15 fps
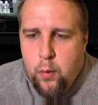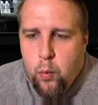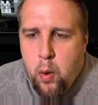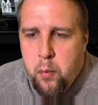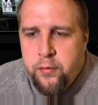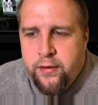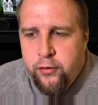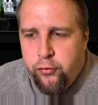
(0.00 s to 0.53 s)

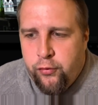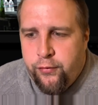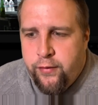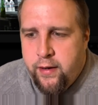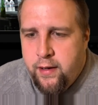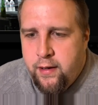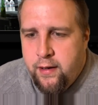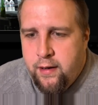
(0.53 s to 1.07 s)
What was
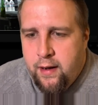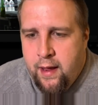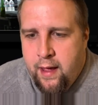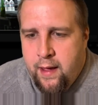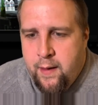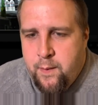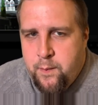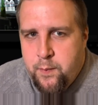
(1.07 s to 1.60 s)
interesting
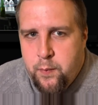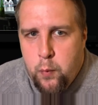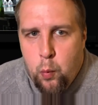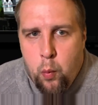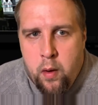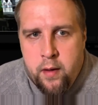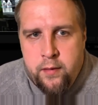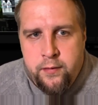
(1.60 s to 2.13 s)

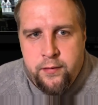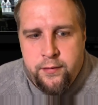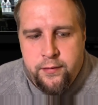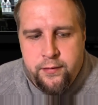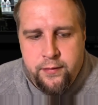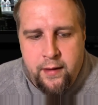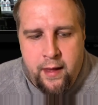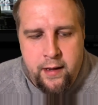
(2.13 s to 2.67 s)

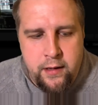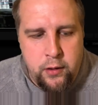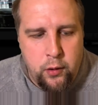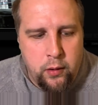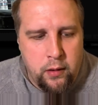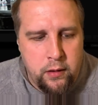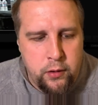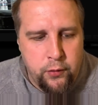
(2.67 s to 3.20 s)
was, and
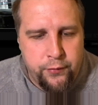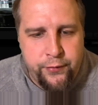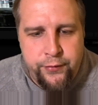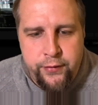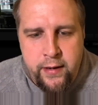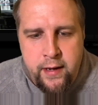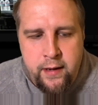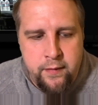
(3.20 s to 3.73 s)
you'll
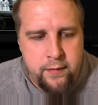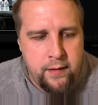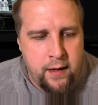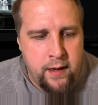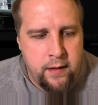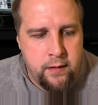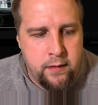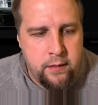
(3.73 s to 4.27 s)
see
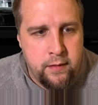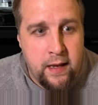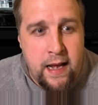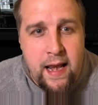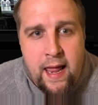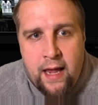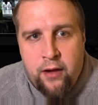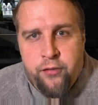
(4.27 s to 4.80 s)
in the
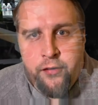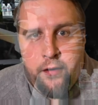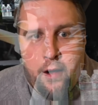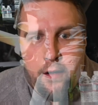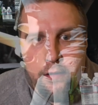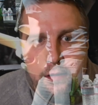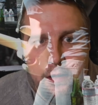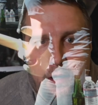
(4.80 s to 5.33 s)
next
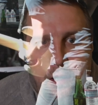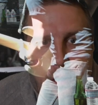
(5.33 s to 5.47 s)
shot